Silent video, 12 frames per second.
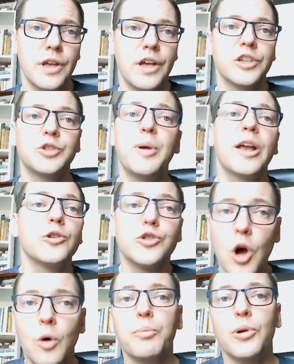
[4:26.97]
Speakers
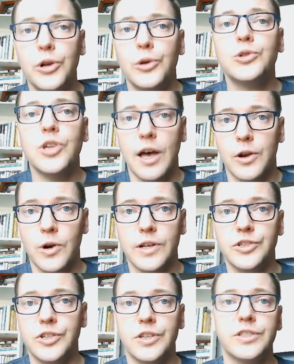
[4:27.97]
don't produce
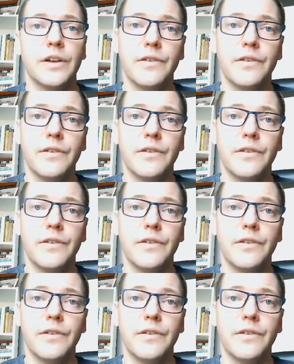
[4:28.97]
utterances of